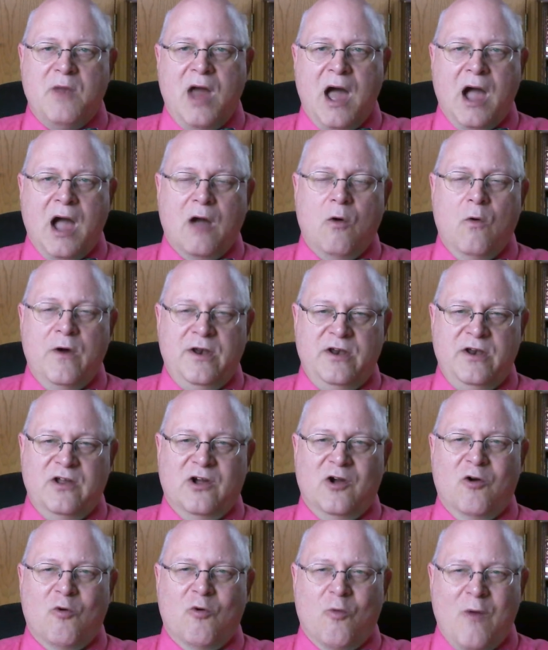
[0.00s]
not going to
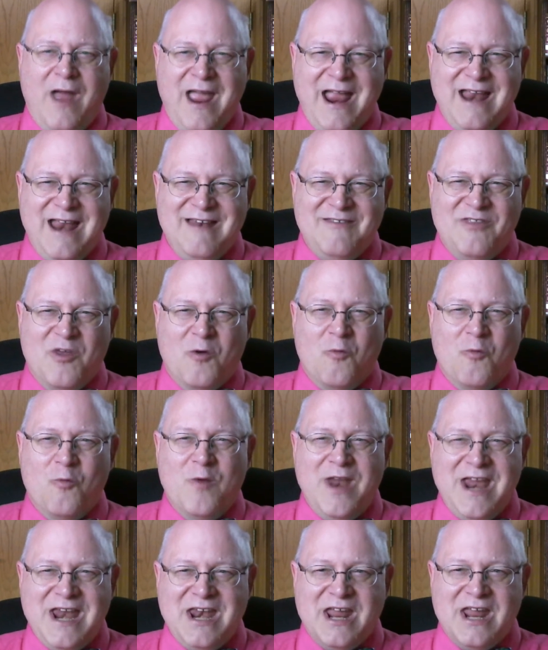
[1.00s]
grade the
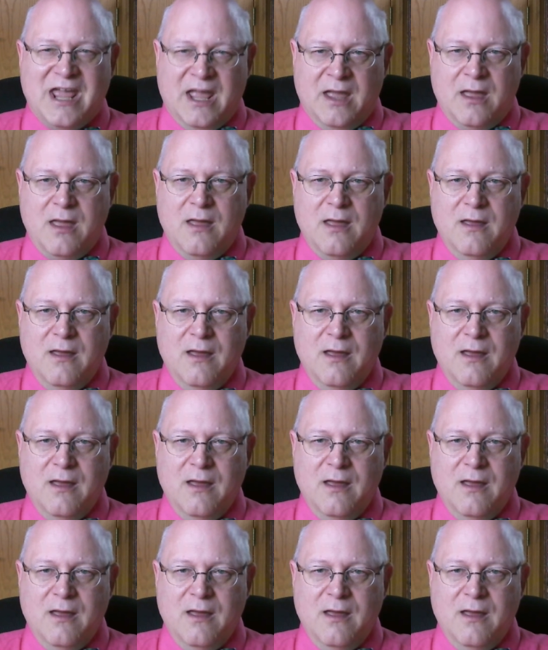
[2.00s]
reading